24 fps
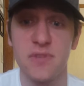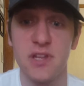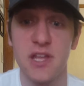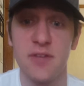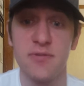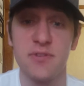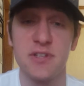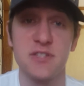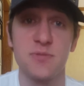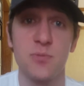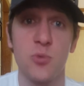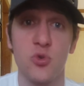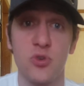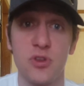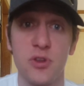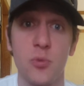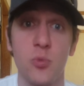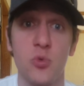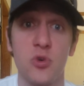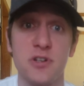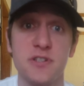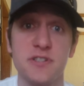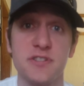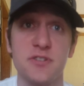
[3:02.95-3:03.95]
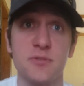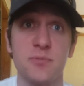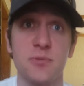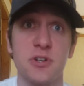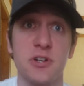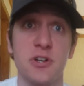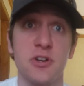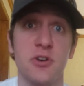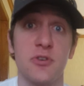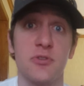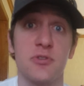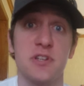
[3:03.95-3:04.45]
If it's more than one
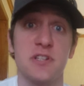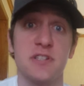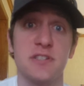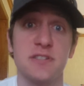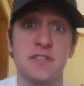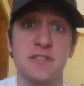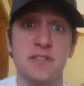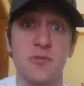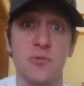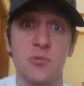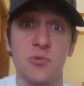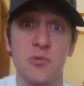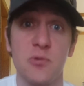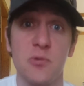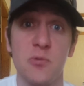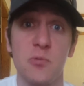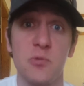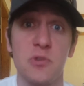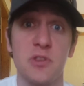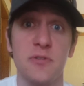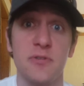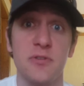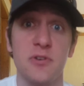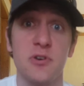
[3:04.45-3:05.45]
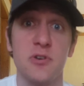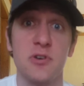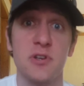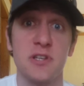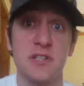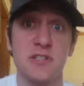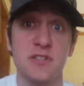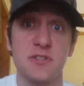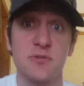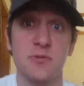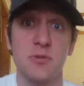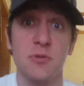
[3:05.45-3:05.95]
superhero that's with the
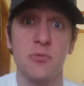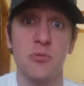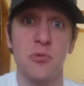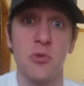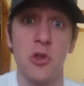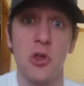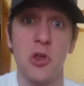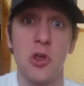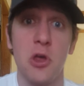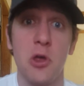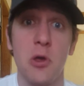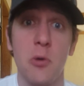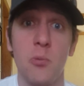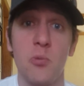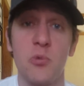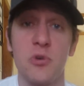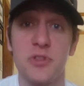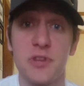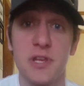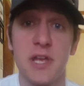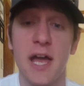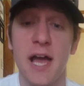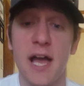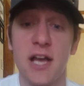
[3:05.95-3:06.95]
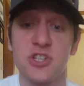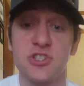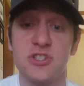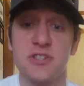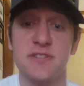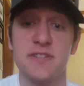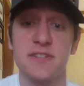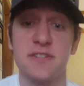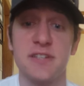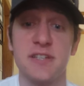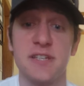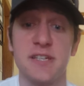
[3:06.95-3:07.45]
focus with the action
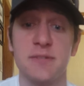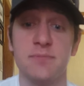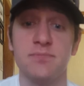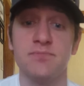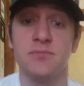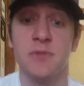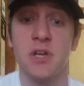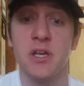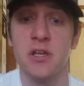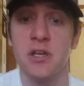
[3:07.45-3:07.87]
scene.